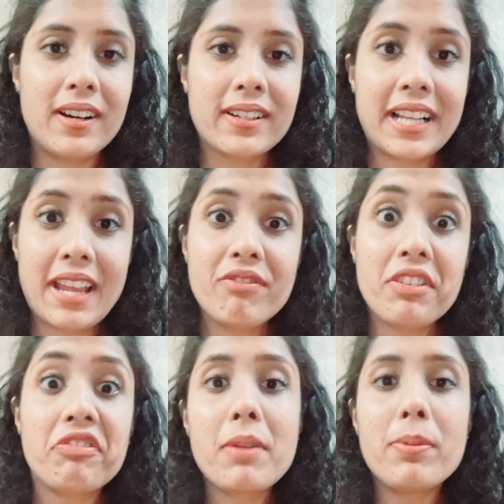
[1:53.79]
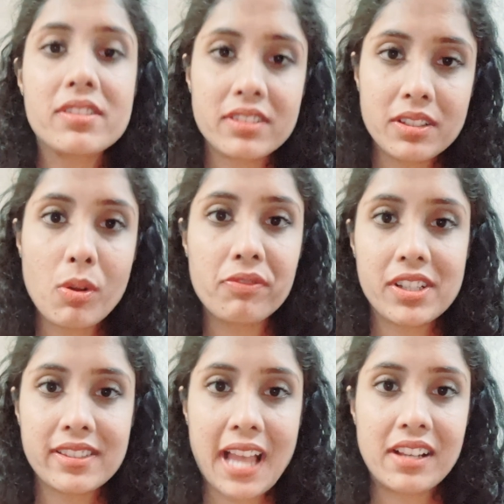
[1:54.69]
claim 50% of their
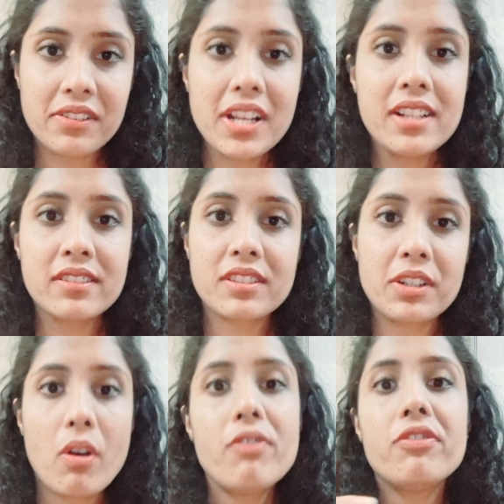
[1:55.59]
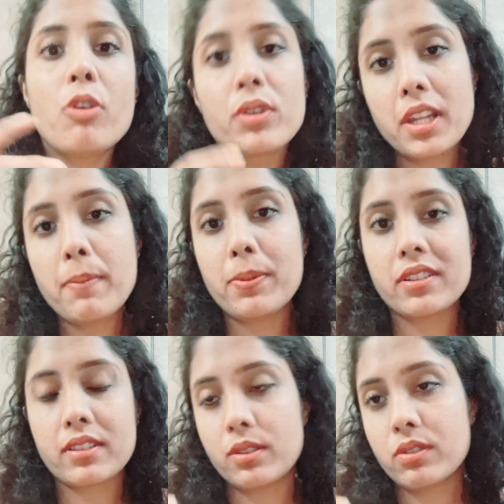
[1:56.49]
salary instead of
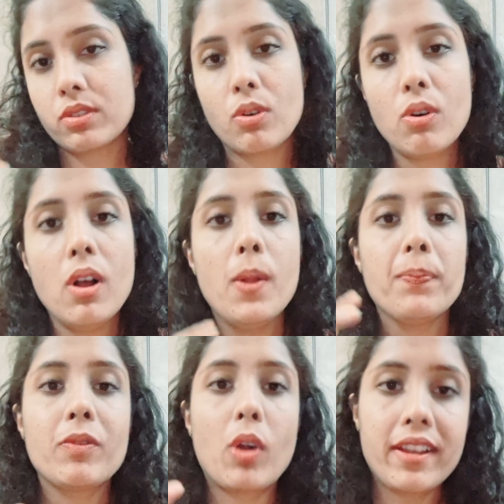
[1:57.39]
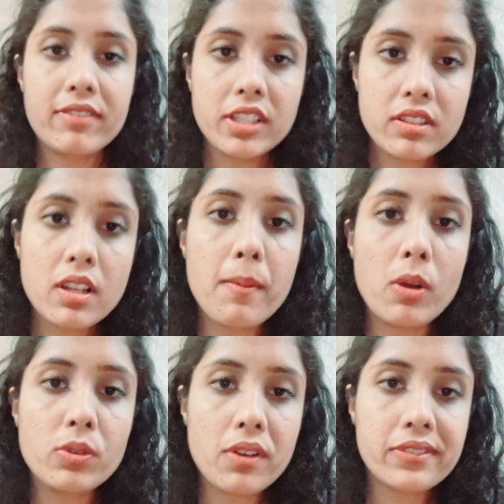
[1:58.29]
40%. So, whatever is the
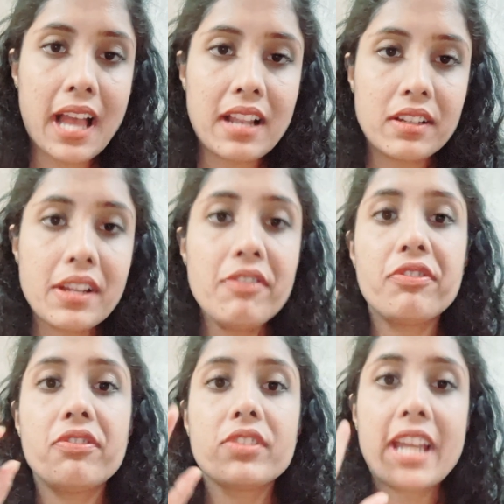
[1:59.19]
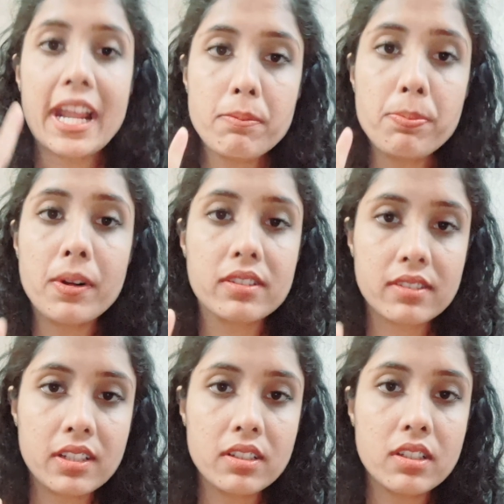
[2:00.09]
amount of salary,
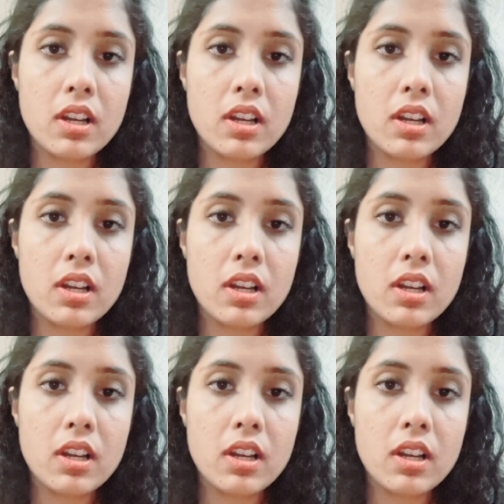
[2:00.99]
10%